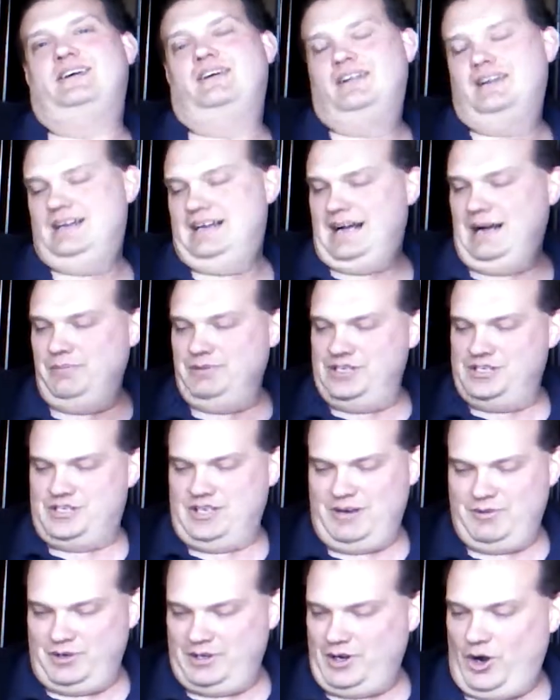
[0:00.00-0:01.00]
call. I
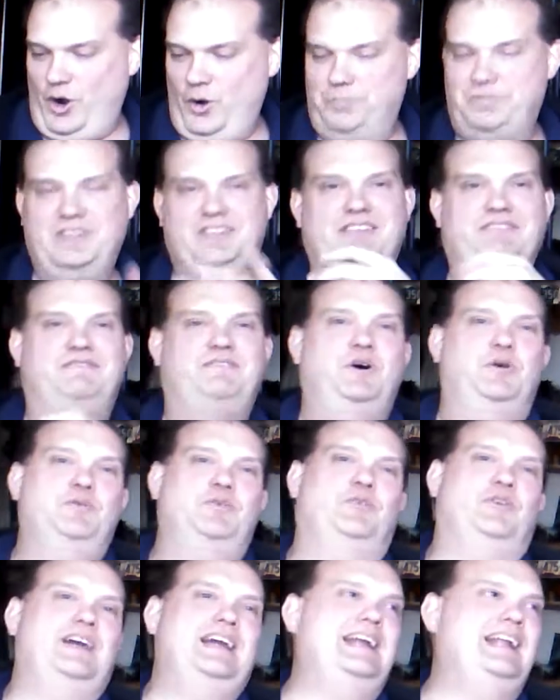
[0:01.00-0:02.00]
would hope that the phone
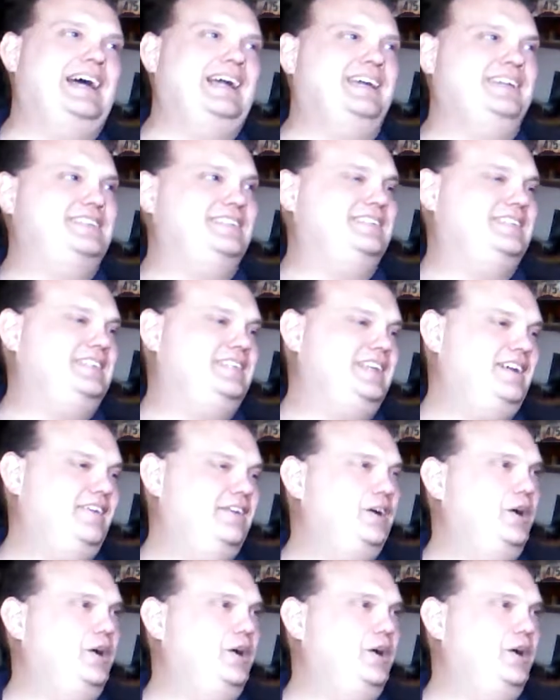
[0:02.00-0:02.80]
would ring and I could just sit there and go,